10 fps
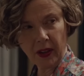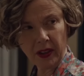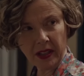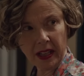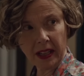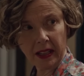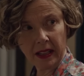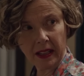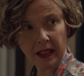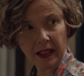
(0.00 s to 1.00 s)
Seriously?
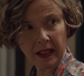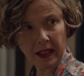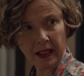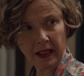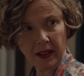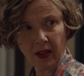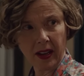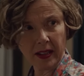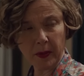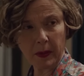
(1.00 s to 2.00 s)
You don't
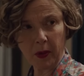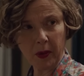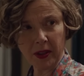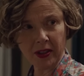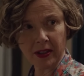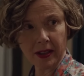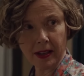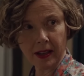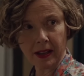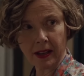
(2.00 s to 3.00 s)
ask people questions
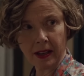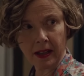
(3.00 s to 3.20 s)
like that.